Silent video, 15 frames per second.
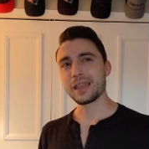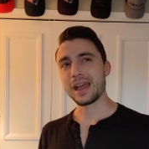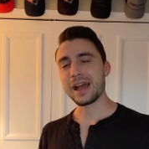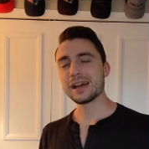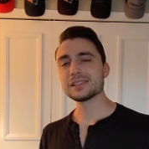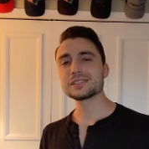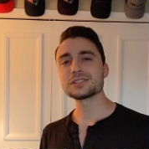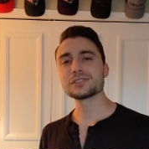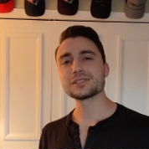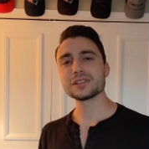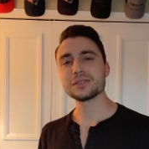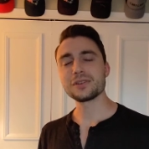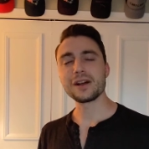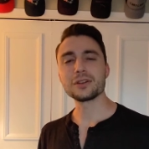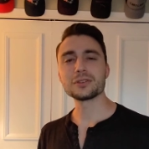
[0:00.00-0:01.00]
ask
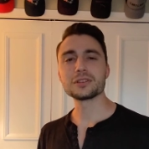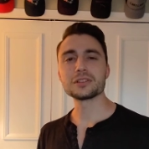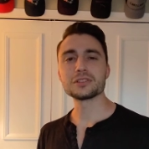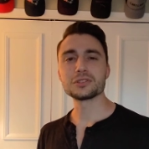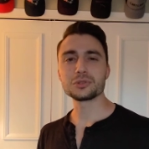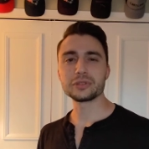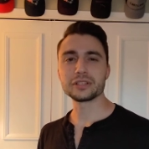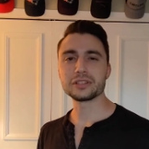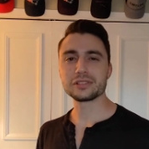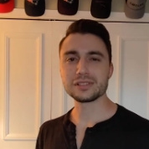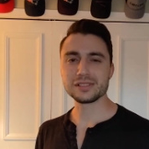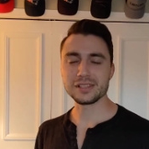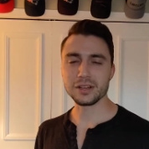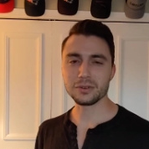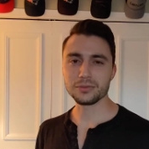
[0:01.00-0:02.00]
yourself how you can treat
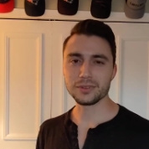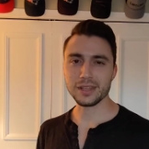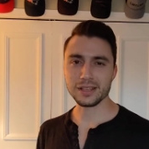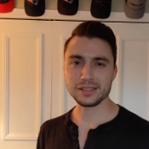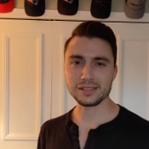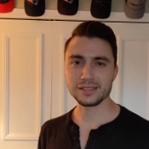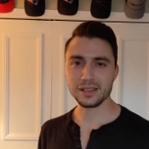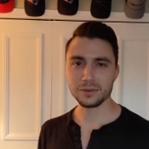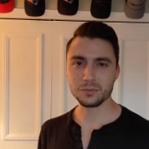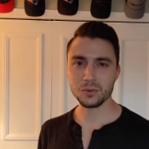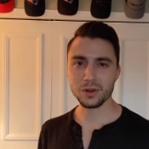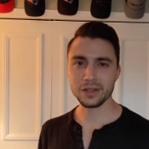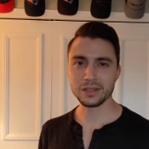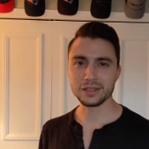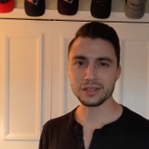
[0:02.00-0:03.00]
yourself in that same
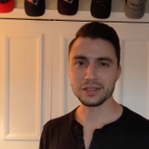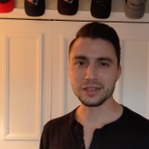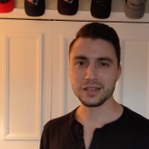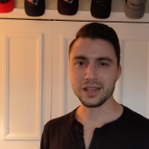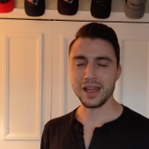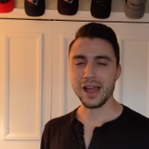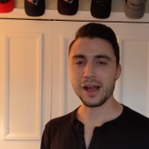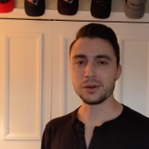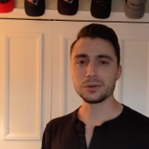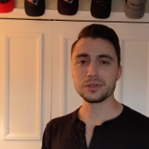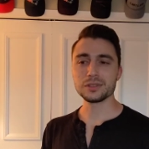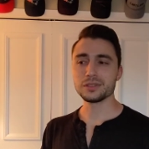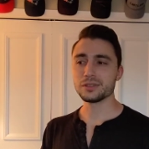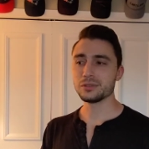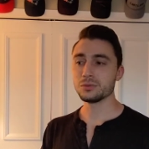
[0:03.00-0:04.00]
way. How
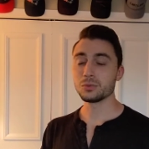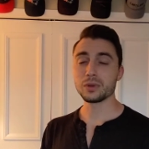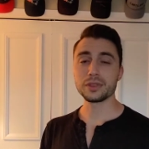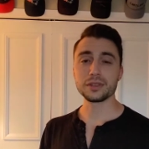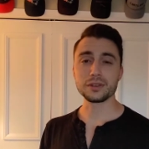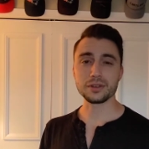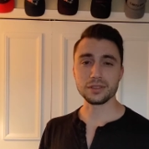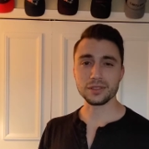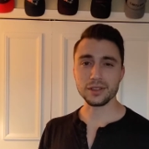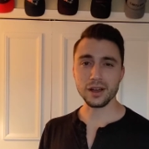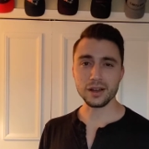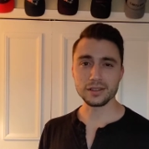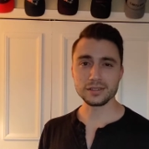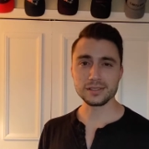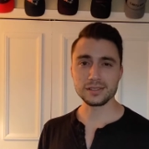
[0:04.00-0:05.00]
can you, with your
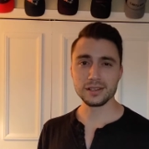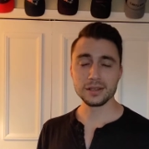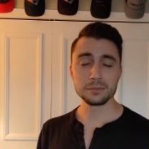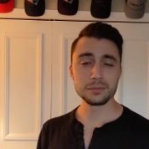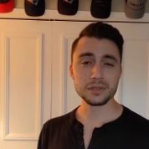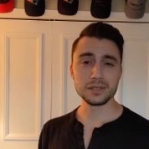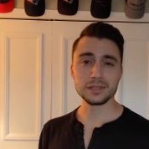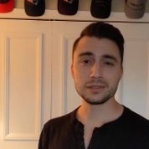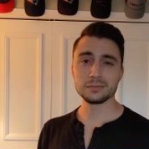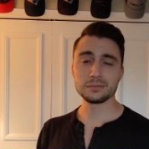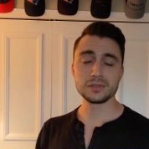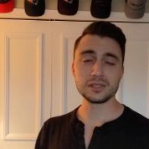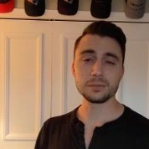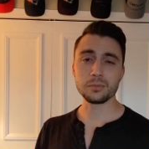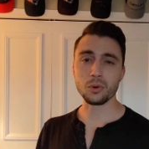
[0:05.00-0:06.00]
thoughts, be
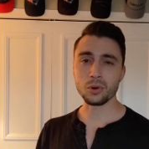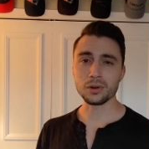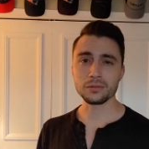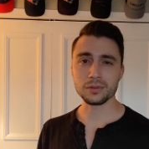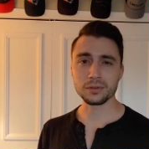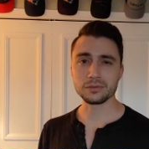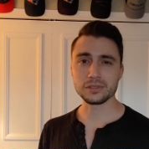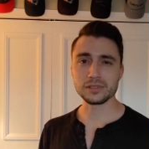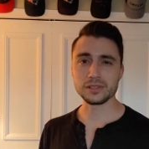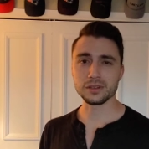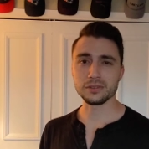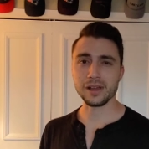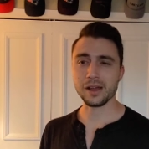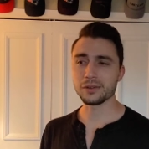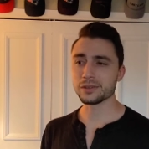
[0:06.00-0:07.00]
supportive of
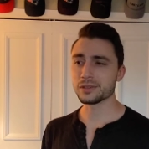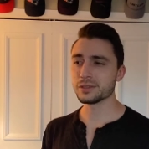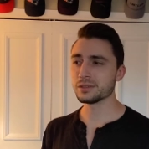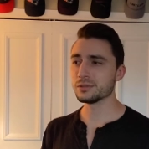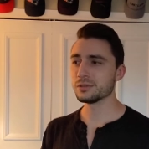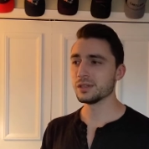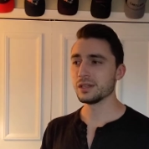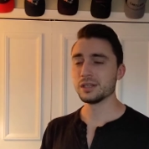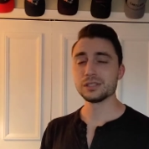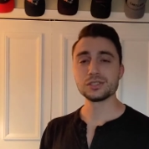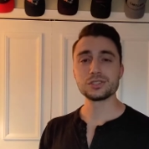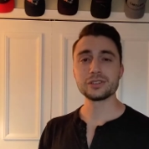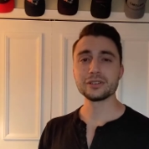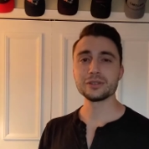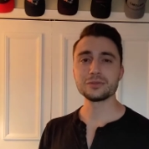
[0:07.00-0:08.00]
yourself? How can you
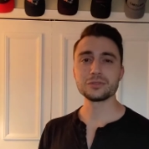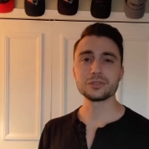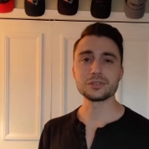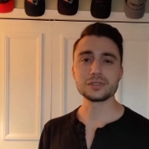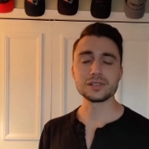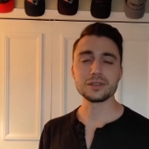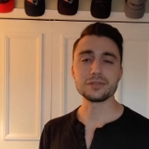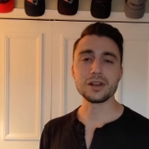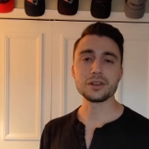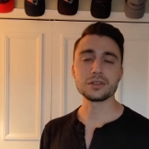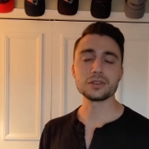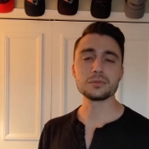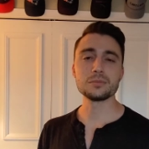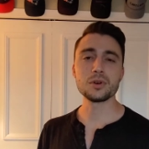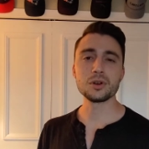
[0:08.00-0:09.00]
cheer for yourself? How
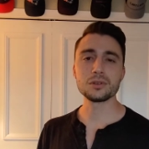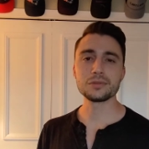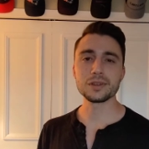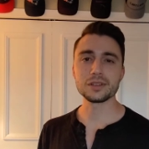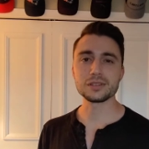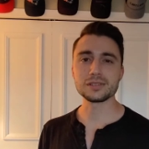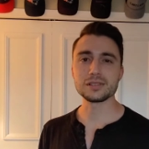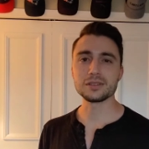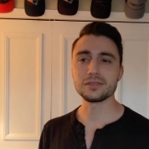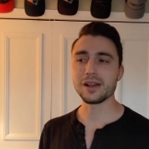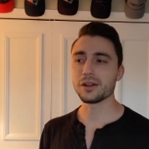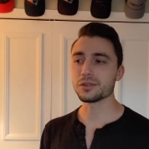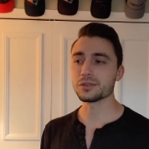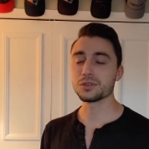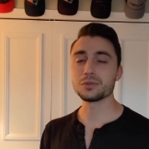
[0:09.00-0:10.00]
can you motivate yourself?
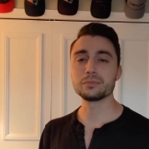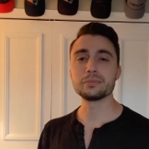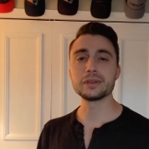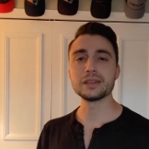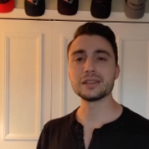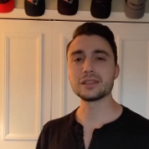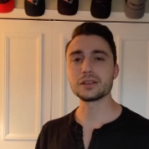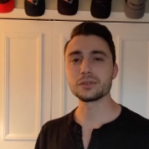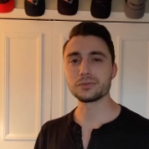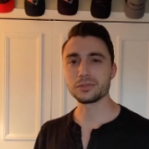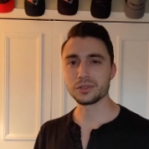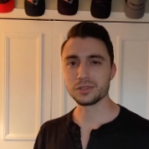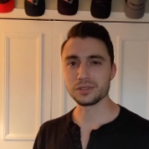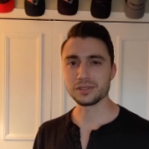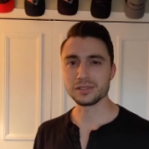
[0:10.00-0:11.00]
How can you be there
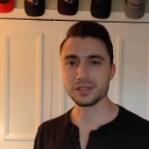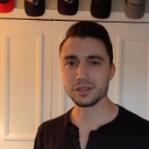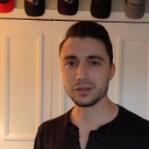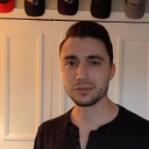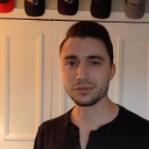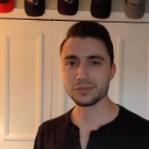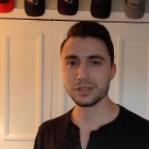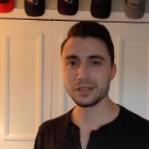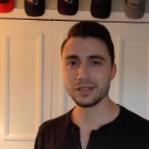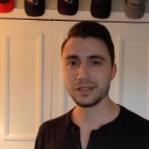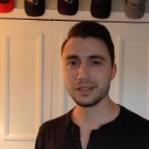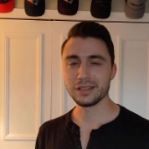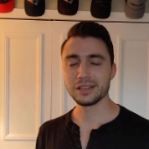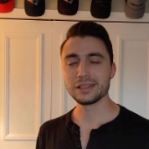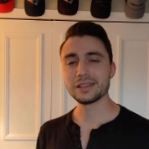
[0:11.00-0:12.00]
for yourself?
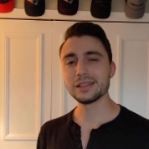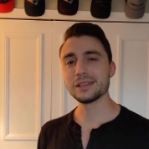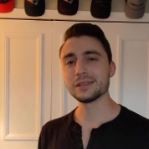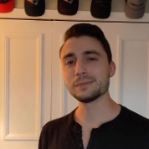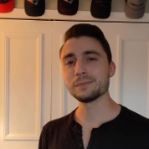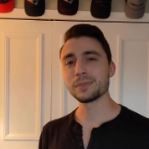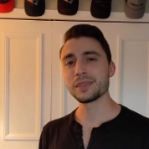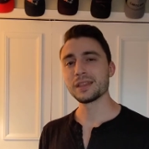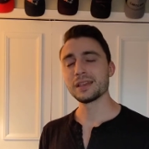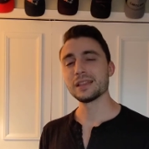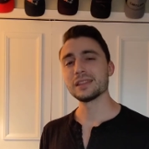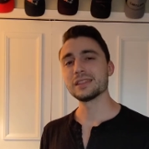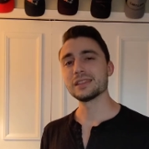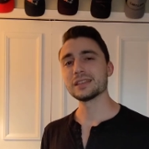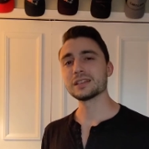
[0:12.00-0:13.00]
And then
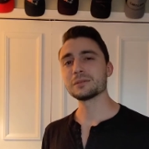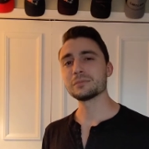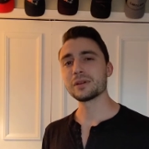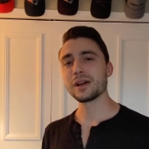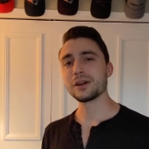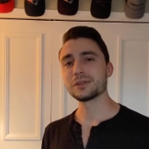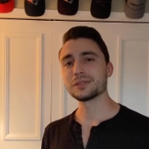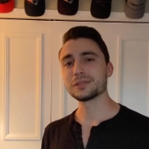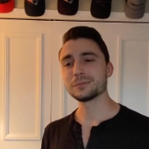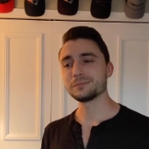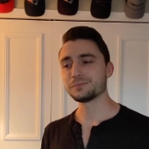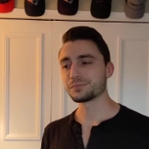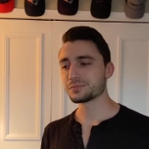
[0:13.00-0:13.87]
think about